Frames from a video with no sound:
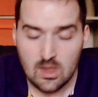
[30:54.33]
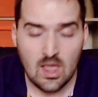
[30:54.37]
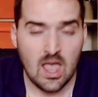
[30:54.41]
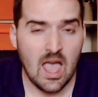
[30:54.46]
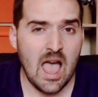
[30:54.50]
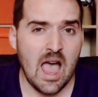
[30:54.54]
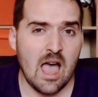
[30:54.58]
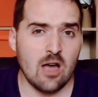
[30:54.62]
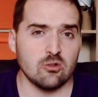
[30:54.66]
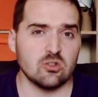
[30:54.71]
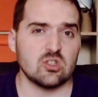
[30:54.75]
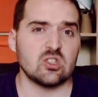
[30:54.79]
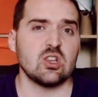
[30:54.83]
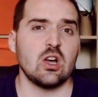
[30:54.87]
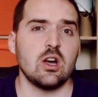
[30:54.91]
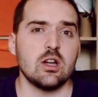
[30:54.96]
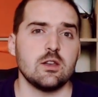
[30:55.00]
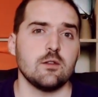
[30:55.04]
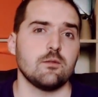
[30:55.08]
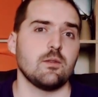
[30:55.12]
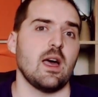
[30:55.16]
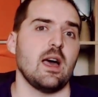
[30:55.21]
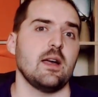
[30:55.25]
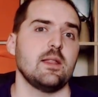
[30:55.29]
Outside of
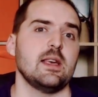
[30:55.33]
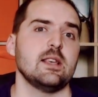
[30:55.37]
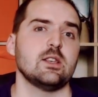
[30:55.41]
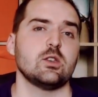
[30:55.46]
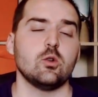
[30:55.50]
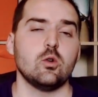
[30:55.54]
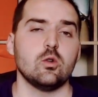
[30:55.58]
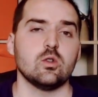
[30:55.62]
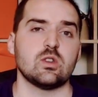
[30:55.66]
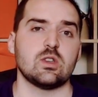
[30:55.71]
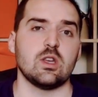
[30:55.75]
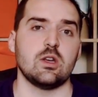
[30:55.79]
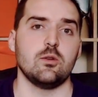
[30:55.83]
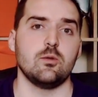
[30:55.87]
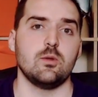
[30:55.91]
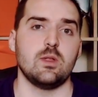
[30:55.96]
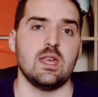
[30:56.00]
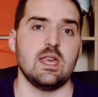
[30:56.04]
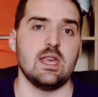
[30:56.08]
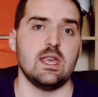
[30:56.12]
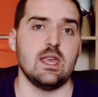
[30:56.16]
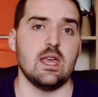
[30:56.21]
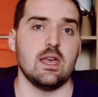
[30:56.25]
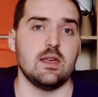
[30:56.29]
that, there's also
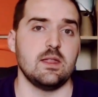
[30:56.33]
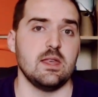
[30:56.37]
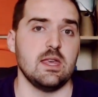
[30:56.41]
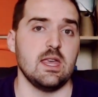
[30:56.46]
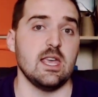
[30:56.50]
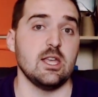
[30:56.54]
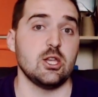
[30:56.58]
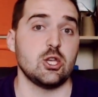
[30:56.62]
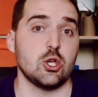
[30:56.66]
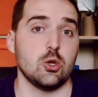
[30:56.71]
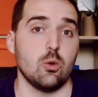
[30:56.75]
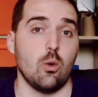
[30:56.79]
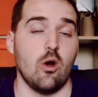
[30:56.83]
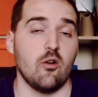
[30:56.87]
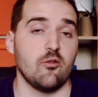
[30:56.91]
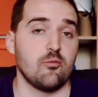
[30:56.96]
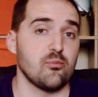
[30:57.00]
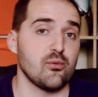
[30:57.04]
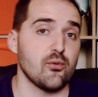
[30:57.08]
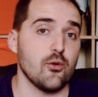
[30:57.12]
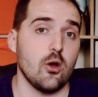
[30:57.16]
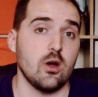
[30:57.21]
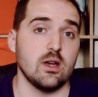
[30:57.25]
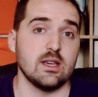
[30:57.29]
the issue of
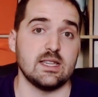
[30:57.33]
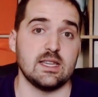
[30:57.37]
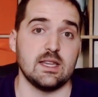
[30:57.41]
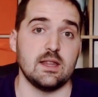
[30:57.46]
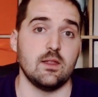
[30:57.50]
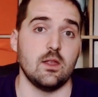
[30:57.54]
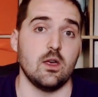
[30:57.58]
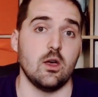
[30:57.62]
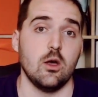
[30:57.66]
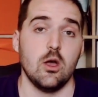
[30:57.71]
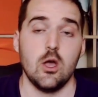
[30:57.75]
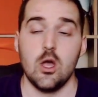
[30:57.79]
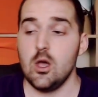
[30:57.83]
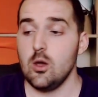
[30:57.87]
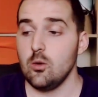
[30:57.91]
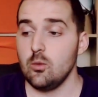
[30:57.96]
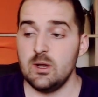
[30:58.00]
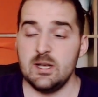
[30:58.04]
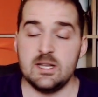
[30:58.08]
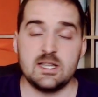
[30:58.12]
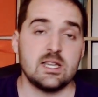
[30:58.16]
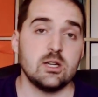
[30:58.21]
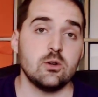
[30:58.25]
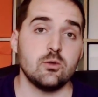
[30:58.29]
price, in that
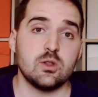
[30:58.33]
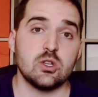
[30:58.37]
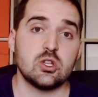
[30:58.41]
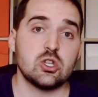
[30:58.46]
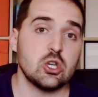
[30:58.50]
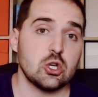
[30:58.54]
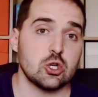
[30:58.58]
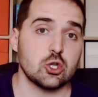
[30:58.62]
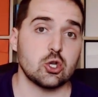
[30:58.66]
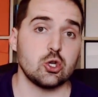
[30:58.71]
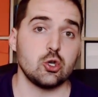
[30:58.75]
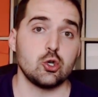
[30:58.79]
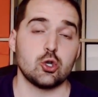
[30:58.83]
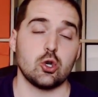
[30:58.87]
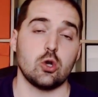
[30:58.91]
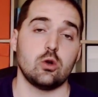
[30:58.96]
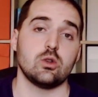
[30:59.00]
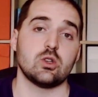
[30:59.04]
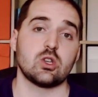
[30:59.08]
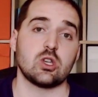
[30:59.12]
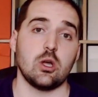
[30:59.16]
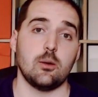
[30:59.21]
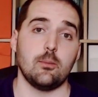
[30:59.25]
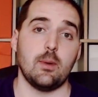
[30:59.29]
until the touch controllers
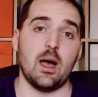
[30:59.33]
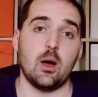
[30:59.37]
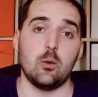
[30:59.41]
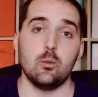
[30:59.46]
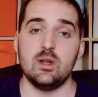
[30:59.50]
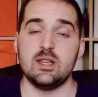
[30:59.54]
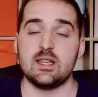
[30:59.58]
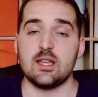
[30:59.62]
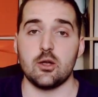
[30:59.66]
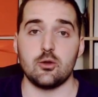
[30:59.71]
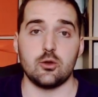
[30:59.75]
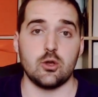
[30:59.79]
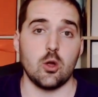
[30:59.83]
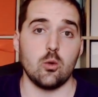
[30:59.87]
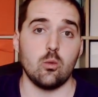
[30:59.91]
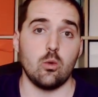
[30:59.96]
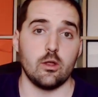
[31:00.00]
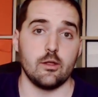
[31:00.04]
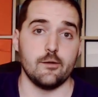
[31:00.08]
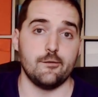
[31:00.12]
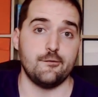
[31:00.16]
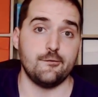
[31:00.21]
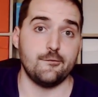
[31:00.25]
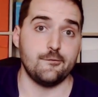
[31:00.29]
come out, we don't know what the
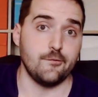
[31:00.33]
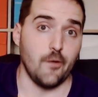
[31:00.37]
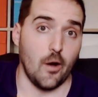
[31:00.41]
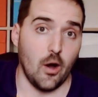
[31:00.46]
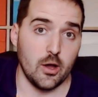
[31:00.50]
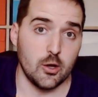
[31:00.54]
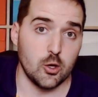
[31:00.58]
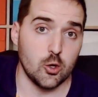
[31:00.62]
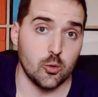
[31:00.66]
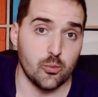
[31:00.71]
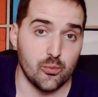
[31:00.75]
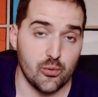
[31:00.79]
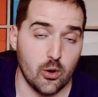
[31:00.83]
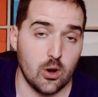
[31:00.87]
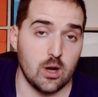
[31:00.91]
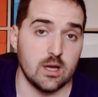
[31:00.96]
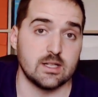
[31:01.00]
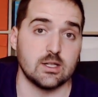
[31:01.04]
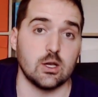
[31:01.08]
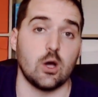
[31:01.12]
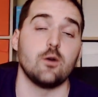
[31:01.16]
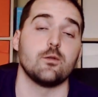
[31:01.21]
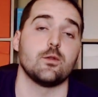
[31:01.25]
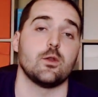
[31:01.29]
final price
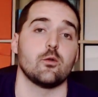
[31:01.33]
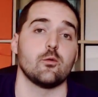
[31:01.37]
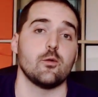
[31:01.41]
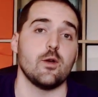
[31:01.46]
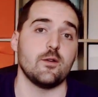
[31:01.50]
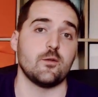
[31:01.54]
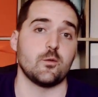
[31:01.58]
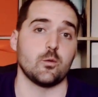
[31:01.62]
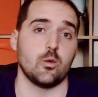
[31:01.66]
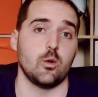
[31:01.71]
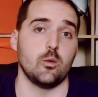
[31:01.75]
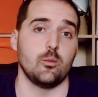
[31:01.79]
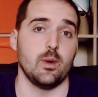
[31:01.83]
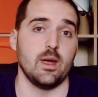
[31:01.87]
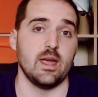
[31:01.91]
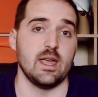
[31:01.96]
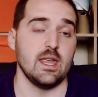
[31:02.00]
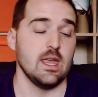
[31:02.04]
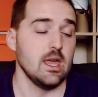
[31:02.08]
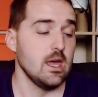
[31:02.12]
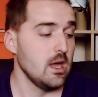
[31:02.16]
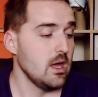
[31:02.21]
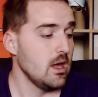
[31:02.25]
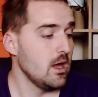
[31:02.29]
of the Rift will be
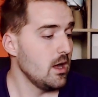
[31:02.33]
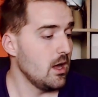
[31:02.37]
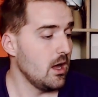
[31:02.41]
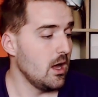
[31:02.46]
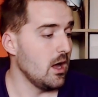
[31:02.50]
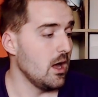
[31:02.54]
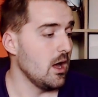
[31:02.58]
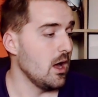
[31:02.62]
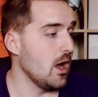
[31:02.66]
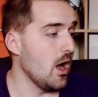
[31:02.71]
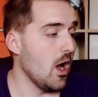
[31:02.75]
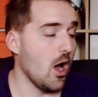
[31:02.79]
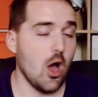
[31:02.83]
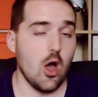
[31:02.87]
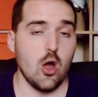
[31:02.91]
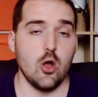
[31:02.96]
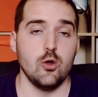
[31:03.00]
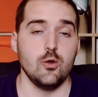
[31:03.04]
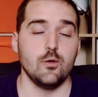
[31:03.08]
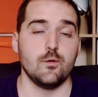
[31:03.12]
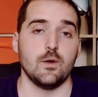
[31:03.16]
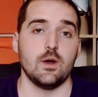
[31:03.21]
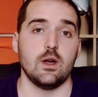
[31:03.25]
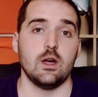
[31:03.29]

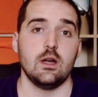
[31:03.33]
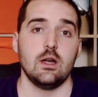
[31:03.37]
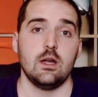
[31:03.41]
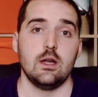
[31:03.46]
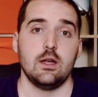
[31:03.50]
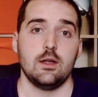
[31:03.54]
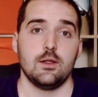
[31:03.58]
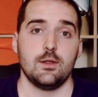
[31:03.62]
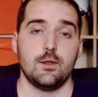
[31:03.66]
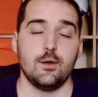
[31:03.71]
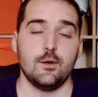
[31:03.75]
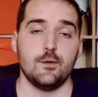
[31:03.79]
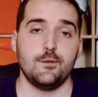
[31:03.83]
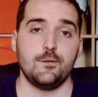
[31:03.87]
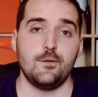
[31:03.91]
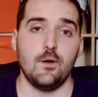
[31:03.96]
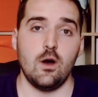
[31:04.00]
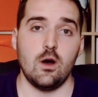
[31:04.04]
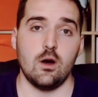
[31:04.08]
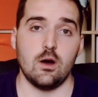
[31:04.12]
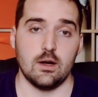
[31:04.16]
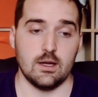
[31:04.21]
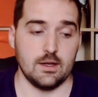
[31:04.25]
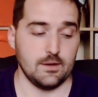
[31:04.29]
over the
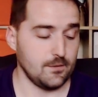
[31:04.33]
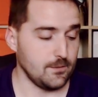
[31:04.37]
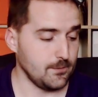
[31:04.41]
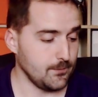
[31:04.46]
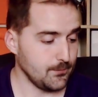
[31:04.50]
Vive.